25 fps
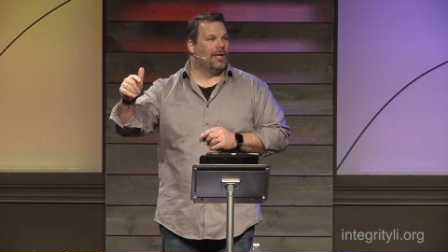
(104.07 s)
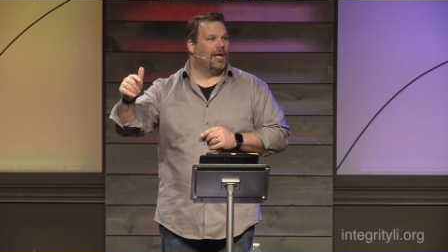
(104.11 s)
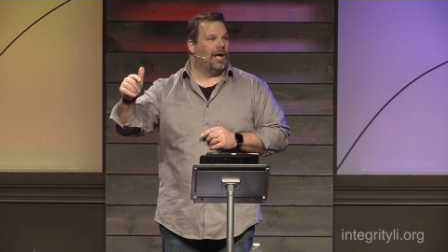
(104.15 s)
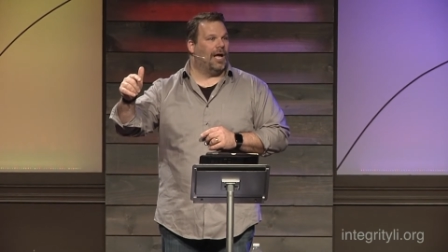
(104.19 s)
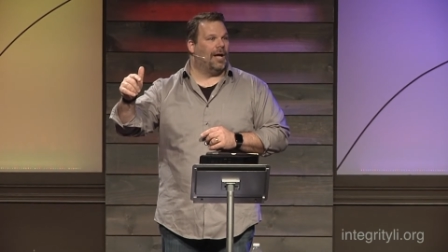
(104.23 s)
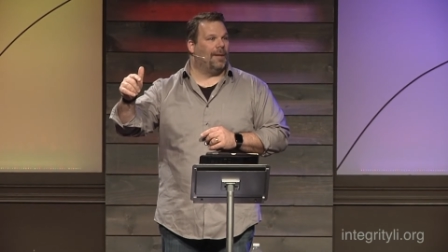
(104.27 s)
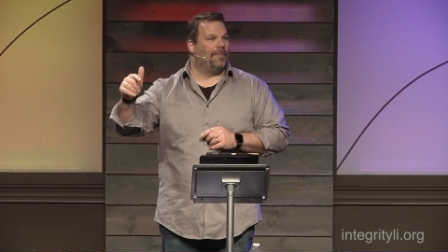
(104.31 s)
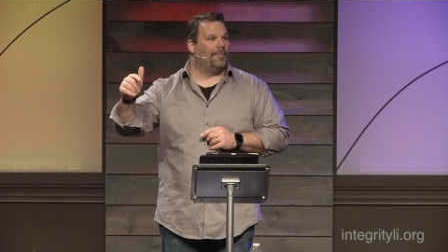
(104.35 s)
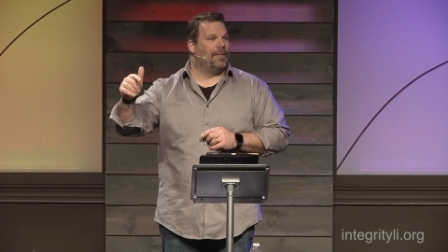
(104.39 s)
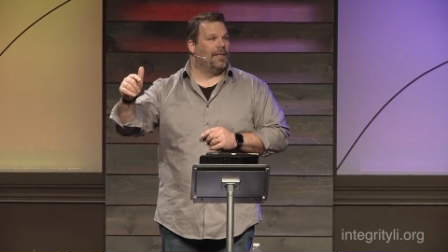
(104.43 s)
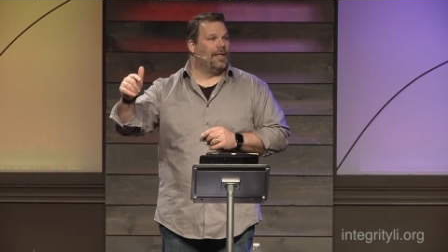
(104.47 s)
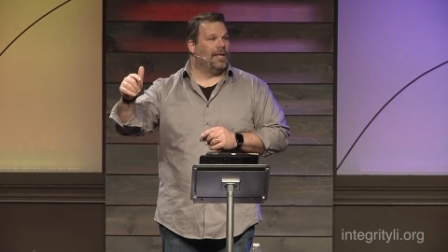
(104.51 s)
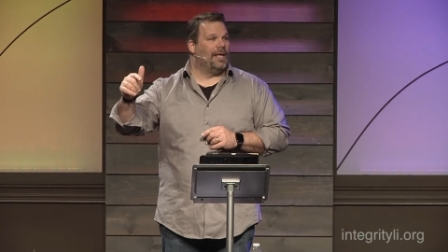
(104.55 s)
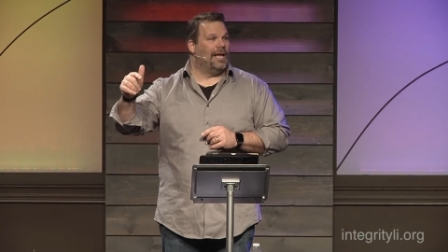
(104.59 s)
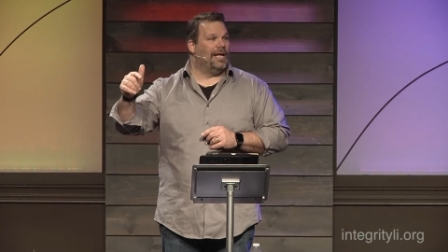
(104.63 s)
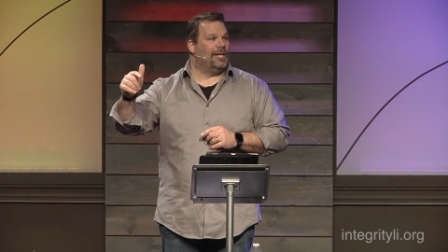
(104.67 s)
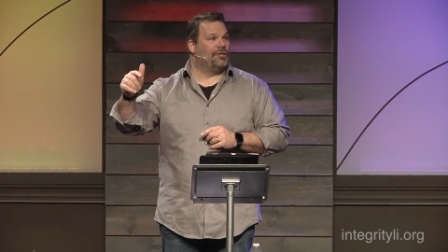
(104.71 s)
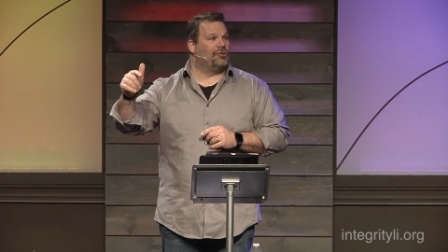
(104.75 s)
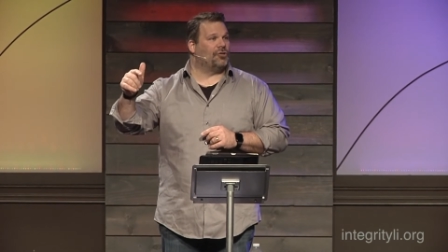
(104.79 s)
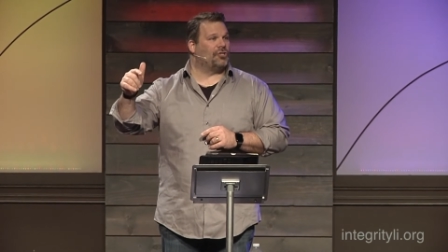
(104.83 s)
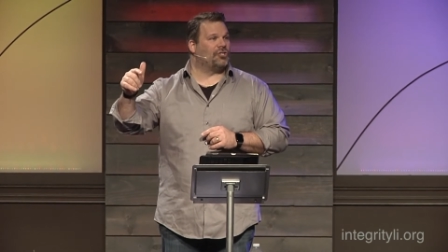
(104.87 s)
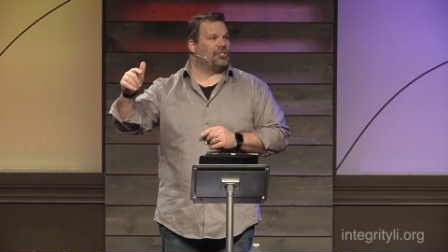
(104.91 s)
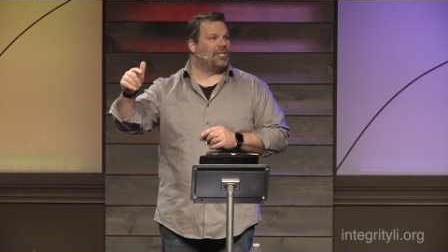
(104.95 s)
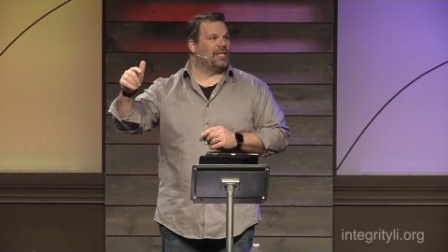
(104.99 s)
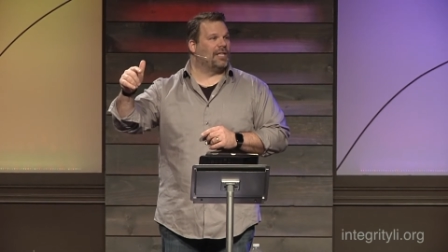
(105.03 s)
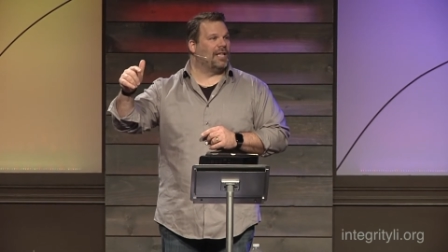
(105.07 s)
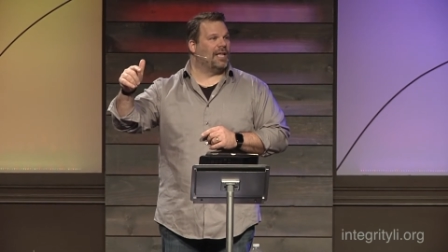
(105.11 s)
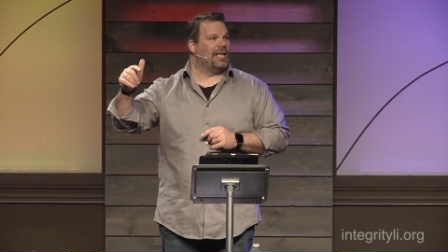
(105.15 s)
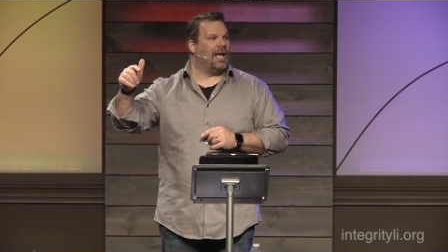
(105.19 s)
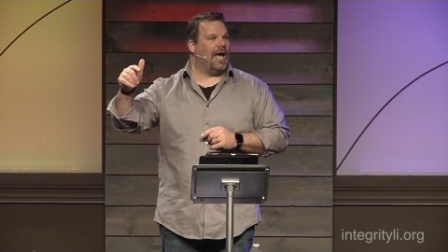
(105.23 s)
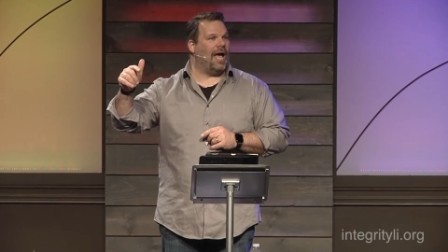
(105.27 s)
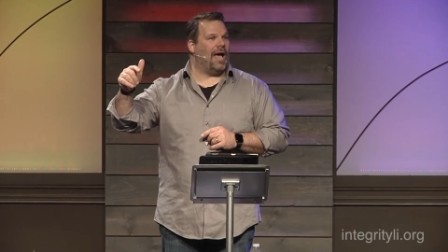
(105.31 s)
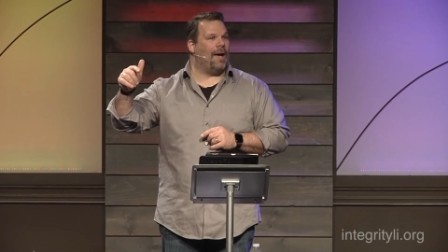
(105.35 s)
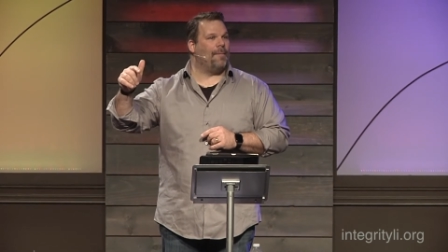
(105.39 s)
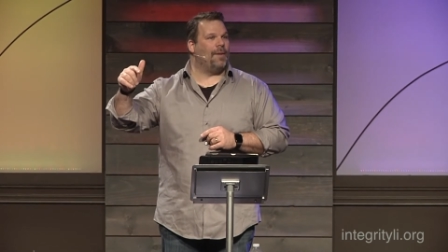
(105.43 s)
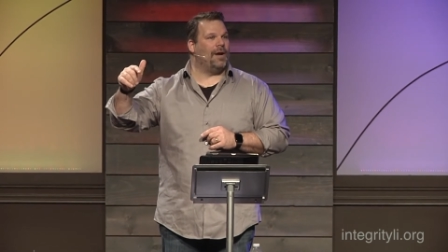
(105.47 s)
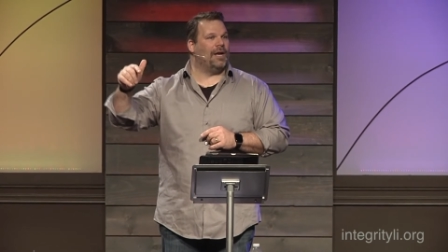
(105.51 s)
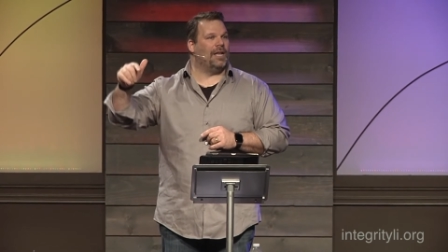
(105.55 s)
Um, interestingly,
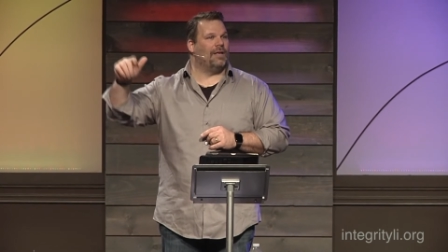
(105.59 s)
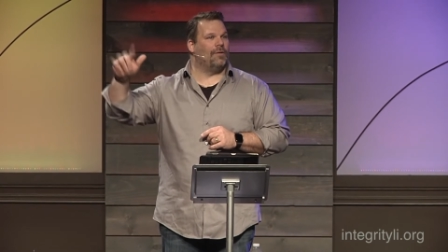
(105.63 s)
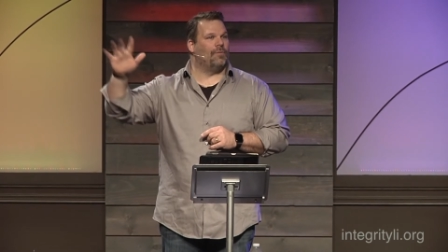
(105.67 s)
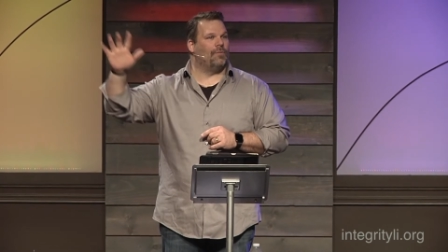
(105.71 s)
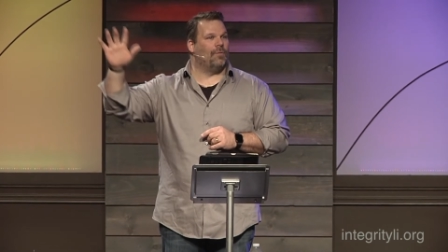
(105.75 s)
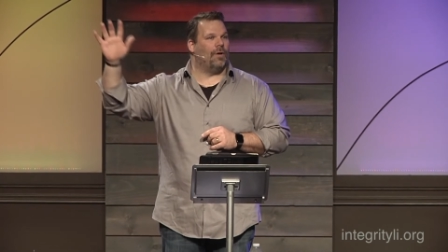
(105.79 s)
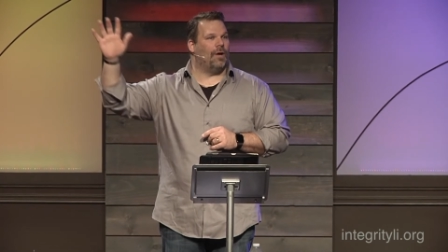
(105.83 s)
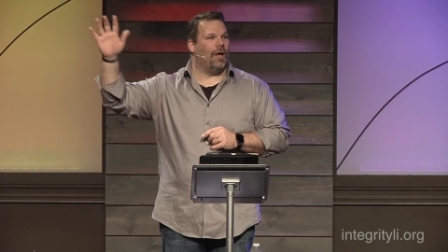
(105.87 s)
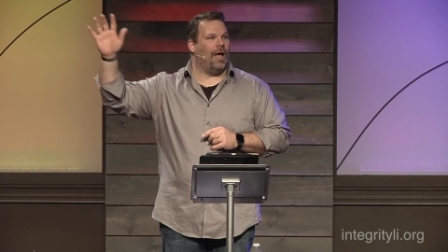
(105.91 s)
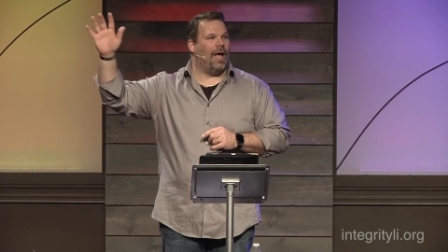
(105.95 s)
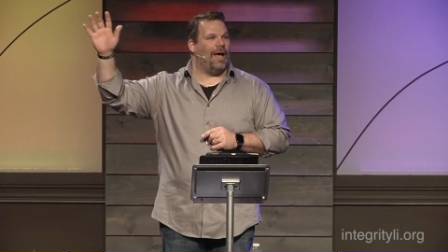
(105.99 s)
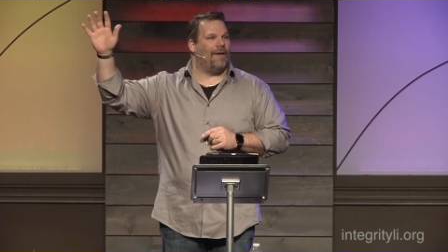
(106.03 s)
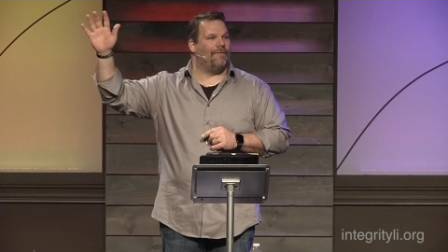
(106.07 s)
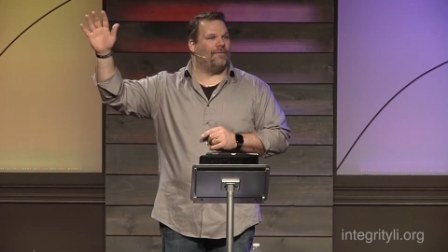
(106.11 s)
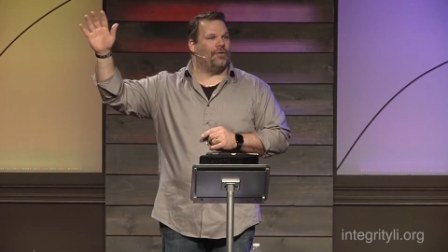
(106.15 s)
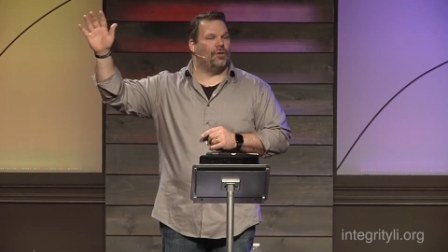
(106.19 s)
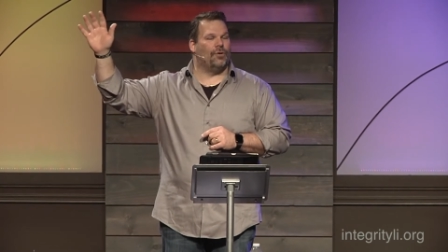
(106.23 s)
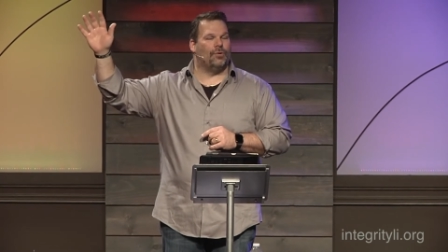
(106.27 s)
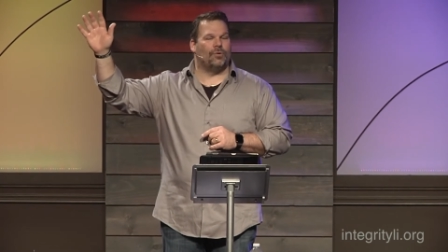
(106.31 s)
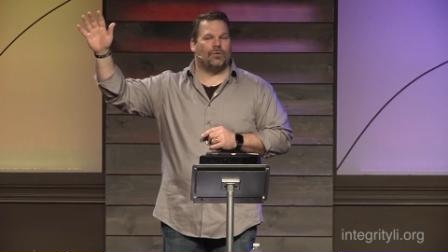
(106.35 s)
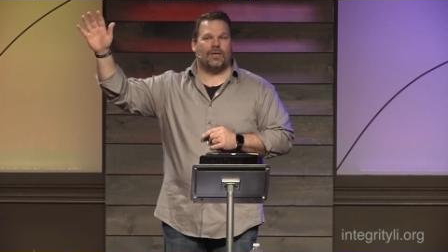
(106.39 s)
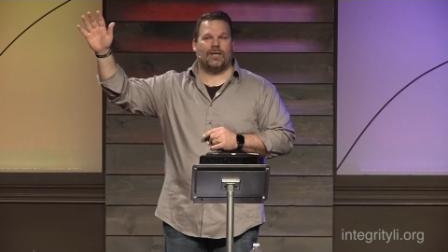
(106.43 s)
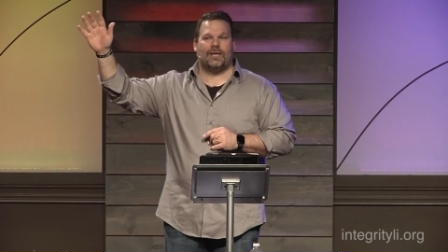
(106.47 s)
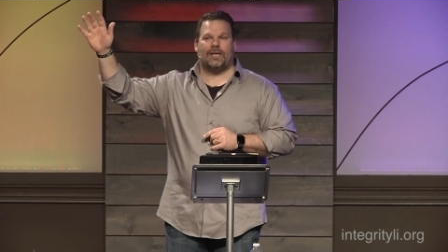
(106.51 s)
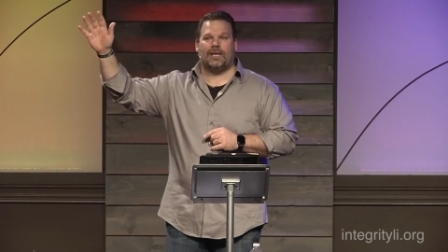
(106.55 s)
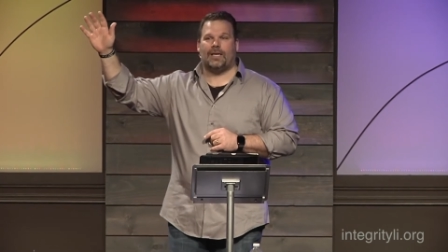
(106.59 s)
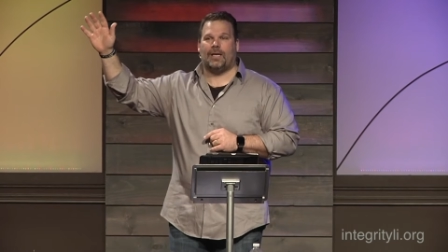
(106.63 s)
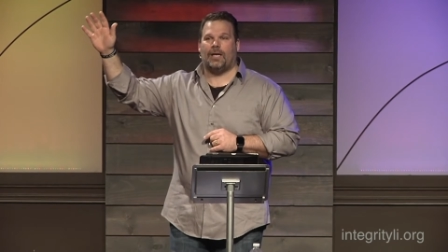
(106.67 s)
how many have you